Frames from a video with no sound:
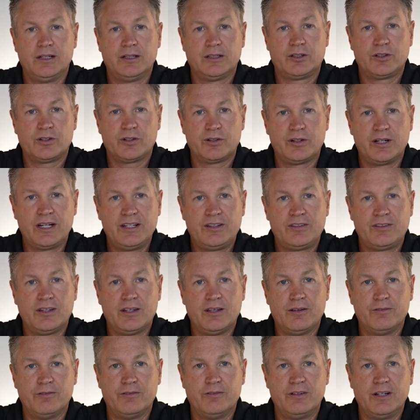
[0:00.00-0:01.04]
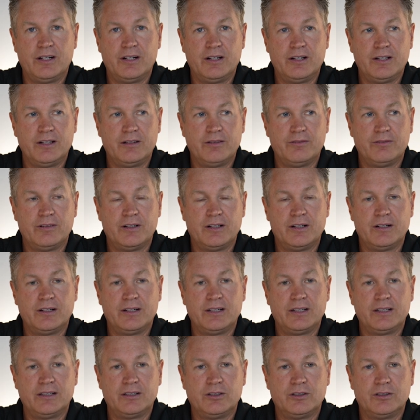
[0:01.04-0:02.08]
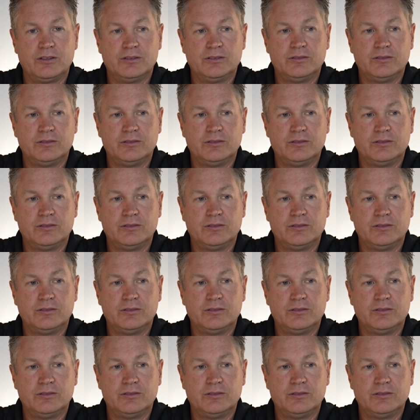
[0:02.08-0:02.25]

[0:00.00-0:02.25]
creates a very, very